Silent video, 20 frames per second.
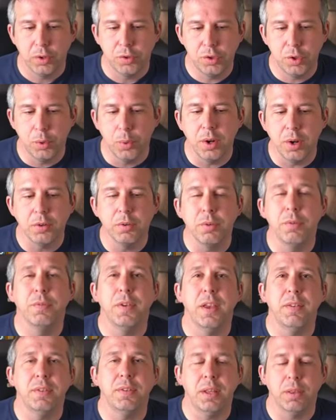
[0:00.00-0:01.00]

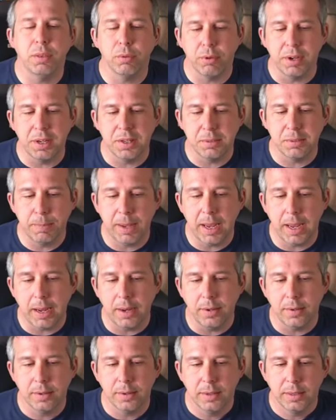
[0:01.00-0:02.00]
253
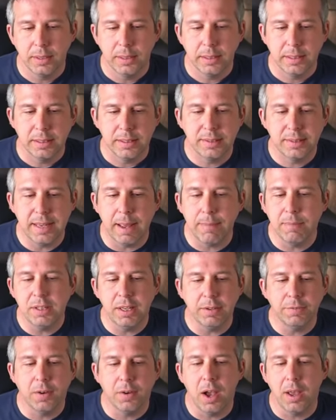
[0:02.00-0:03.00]
speed,
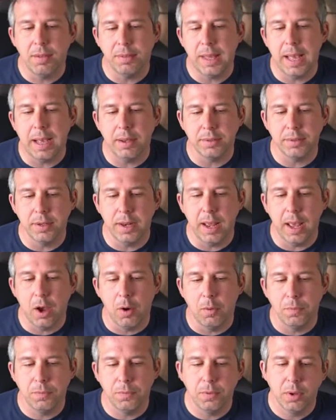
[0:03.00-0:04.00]
75,000
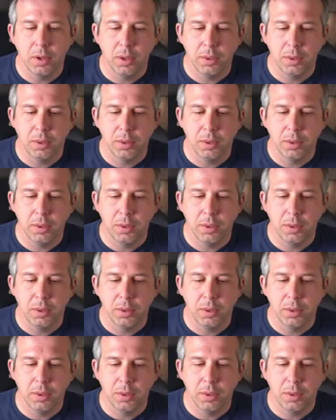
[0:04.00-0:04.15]
health,